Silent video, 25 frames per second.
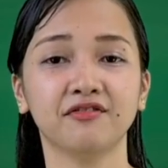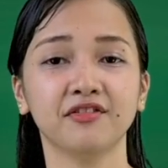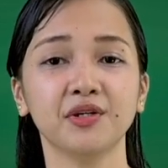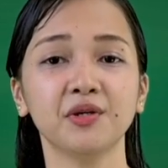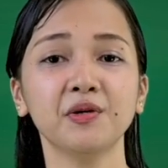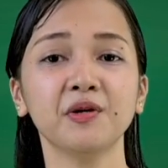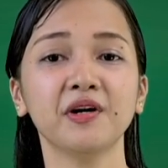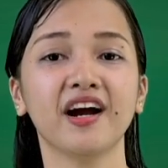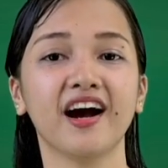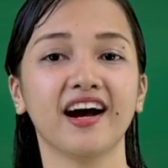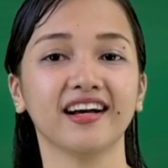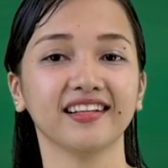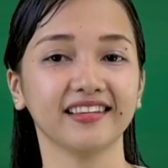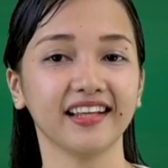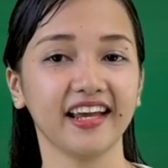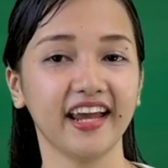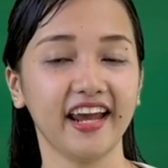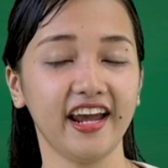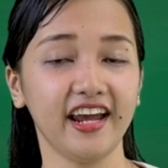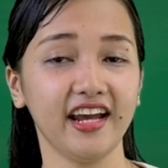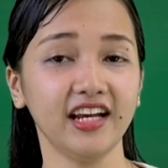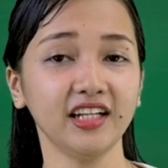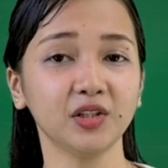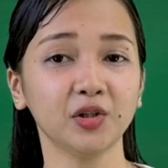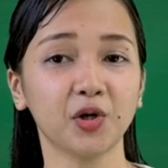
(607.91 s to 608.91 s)
Have you got
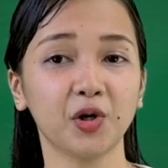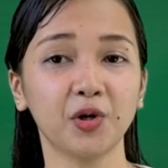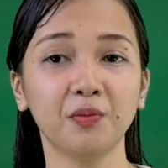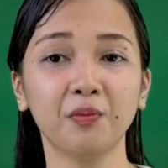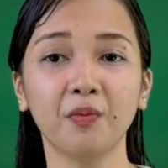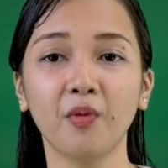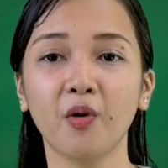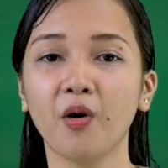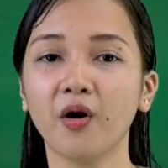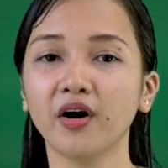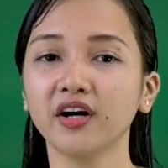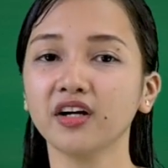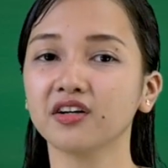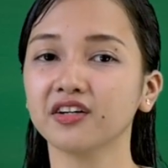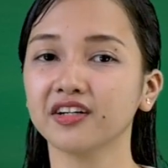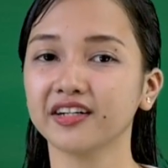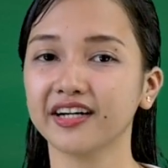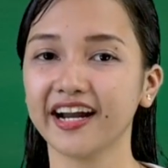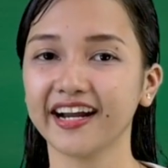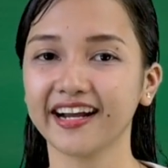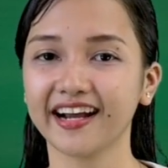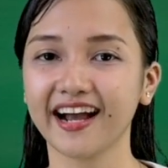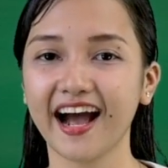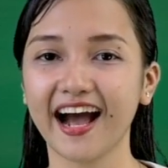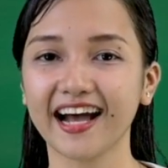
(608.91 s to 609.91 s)
8 or more
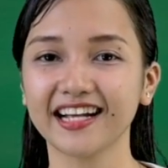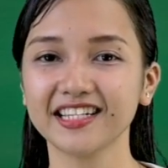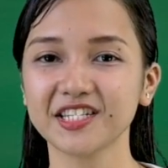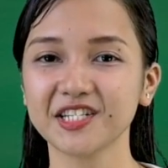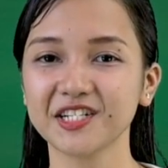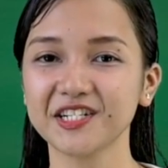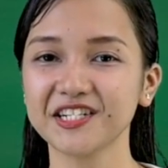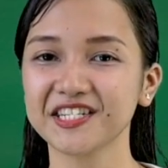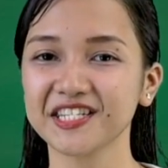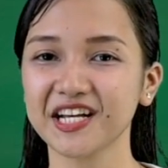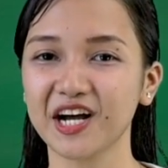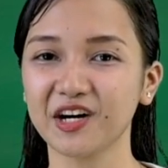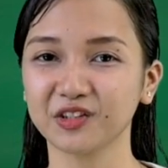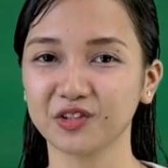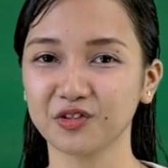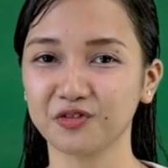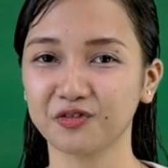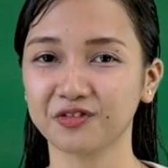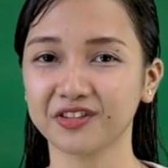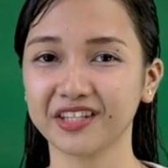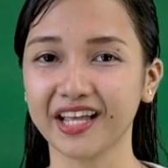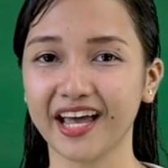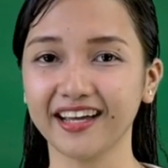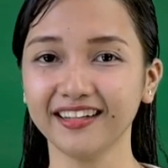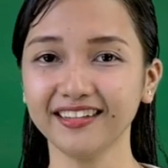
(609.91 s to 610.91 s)
correct answers out
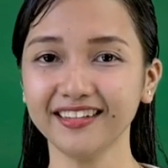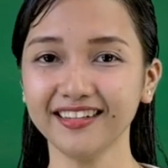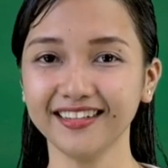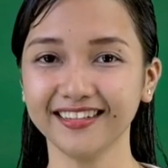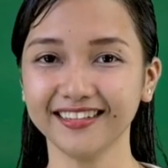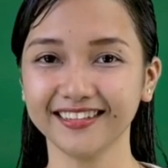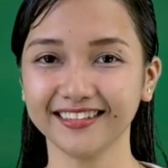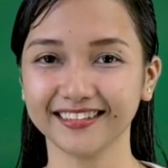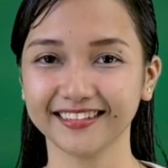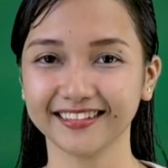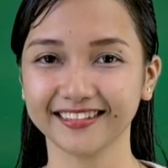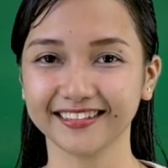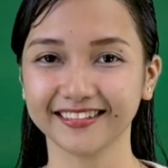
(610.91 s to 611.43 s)
of 10?